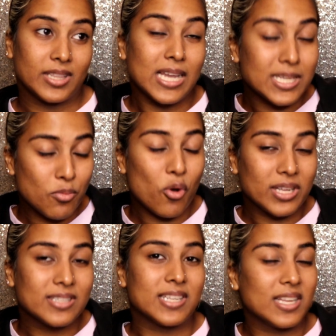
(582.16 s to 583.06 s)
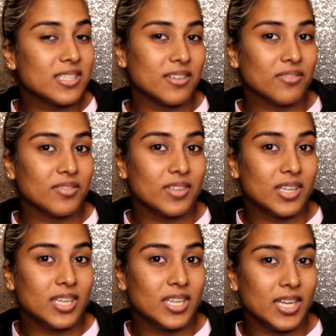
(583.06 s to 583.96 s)
there's more incentive
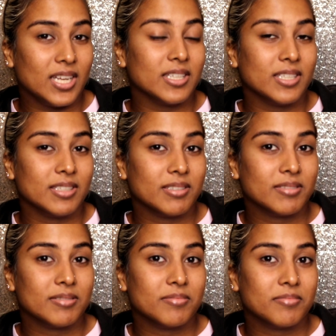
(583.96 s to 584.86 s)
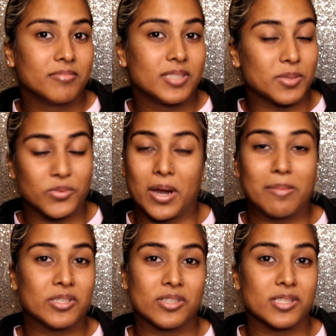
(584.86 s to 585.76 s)
in
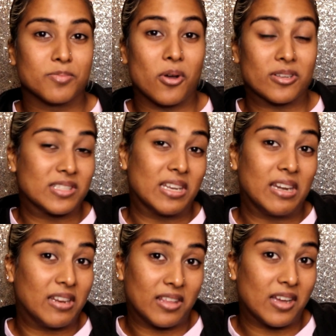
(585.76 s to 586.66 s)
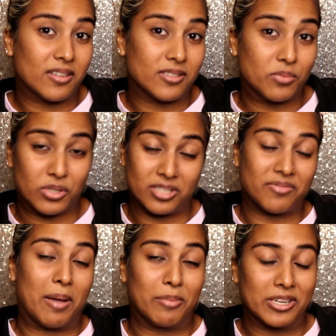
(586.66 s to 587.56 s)
subscribing to this box than anything else, which is
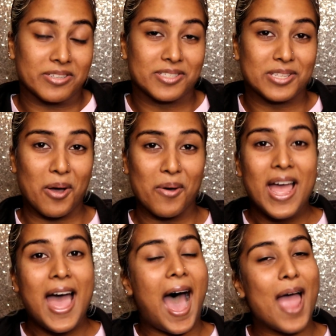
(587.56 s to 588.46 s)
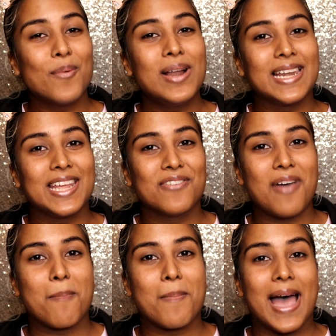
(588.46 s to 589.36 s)
fabulous. So I will leave
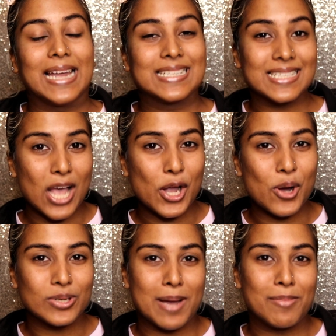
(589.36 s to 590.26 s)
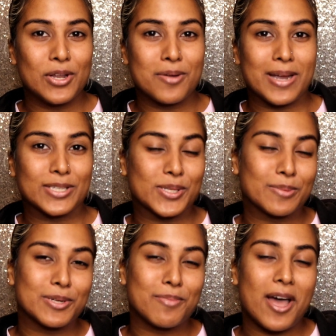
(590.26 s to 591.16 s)
my discount code down below in my
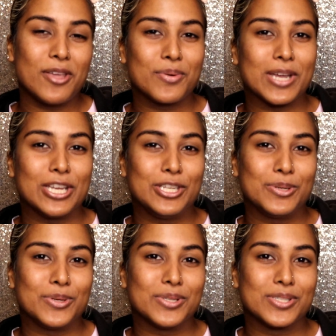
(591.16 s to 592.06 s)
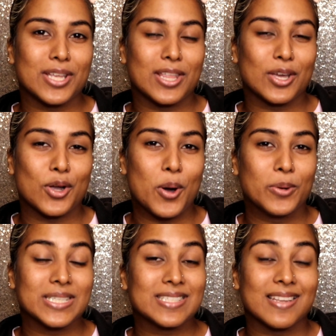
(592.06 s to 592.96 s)
description bar. You can use the
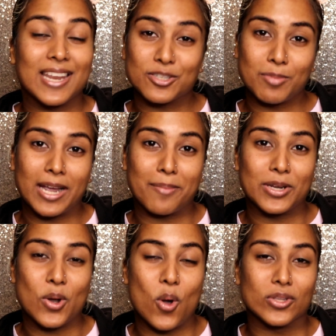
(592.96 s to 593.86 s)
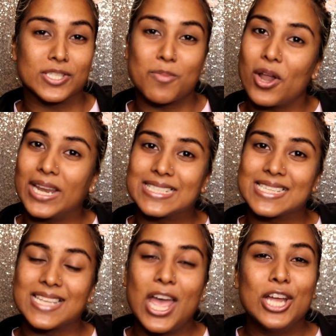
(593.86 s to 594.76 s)
code SANESHMAKEUP in all small
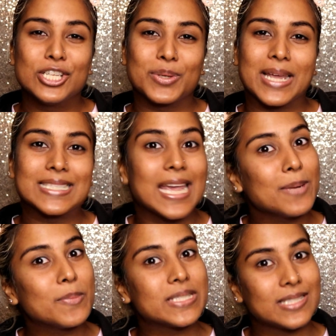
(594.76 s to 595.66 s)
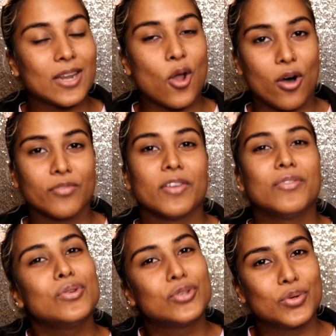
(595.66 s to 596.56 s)
letters to get 10% off
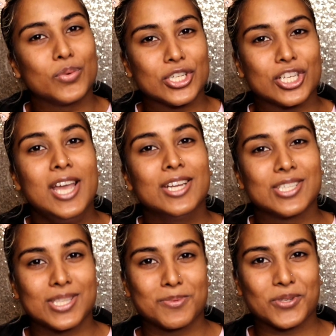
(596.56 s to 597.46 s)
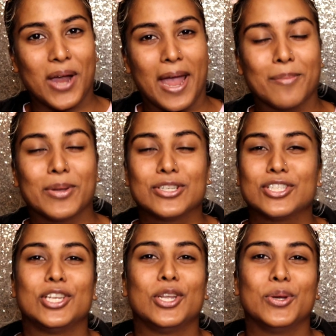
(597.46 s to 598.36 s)
if you do wish to subscribe
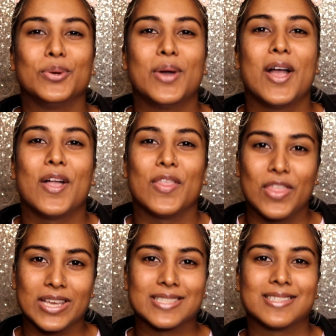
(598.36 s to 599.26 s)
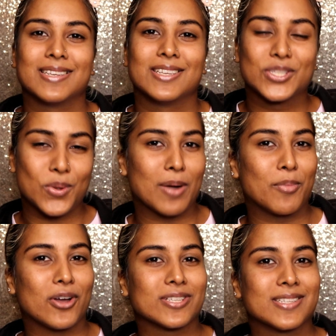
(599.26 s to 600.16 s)
to this squad
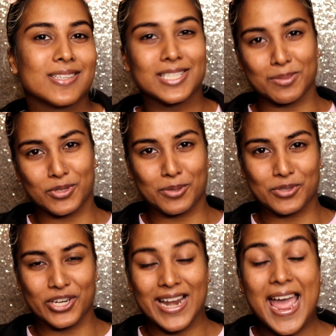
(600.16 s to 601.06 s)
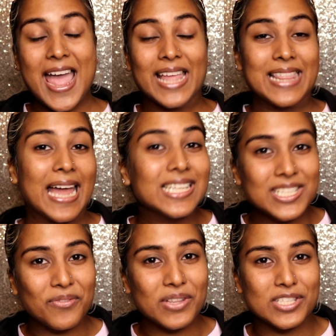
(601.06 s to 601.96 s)
box subscription. That
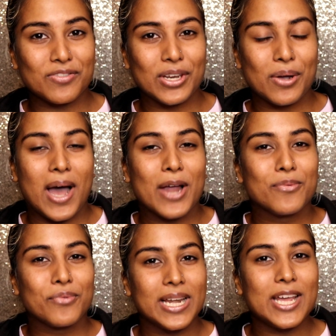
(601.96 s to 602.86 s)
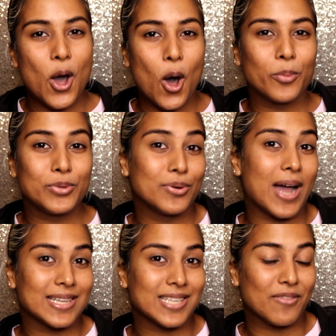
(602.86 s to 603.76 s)
is it for this video. I really hope you
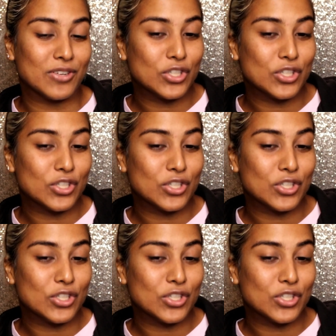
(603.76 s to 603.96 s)
guys have